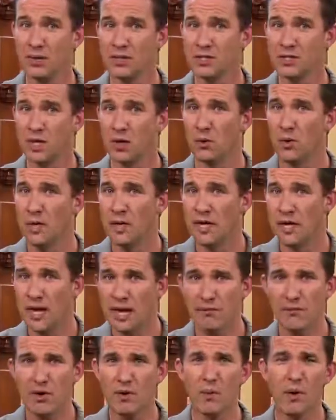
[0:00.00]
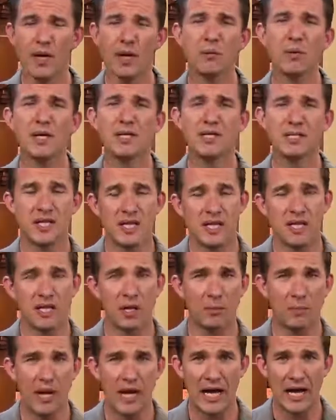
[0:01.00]
And so everywhere we see in
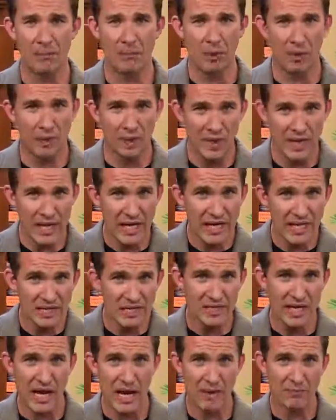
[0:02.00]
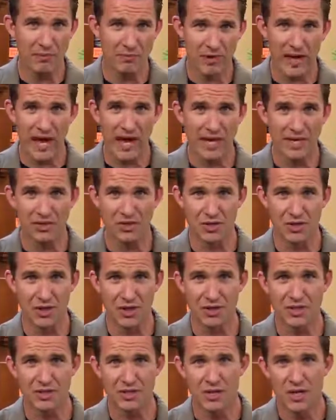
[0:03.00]
the Bible, these type of
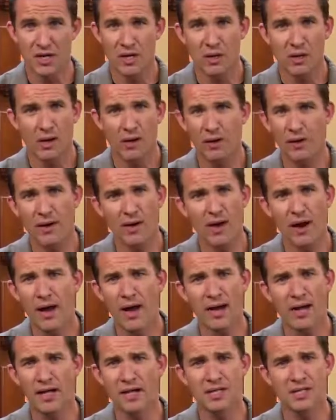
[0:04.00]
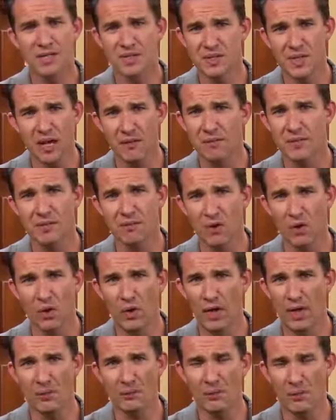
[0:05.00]
actions are not
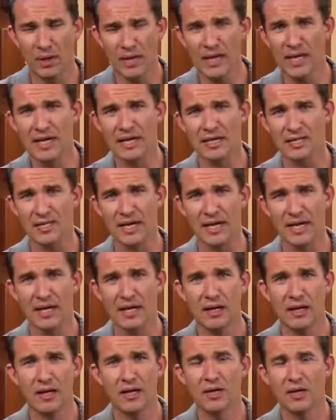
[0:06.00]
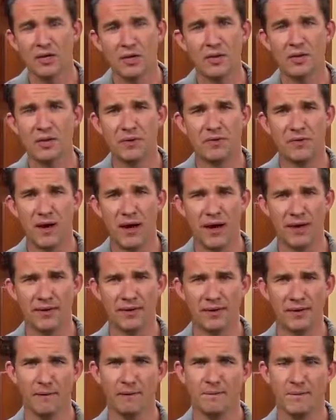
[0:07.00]
acceptable and pleasing to the
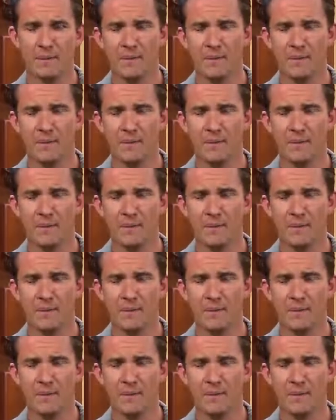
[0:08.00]
Father.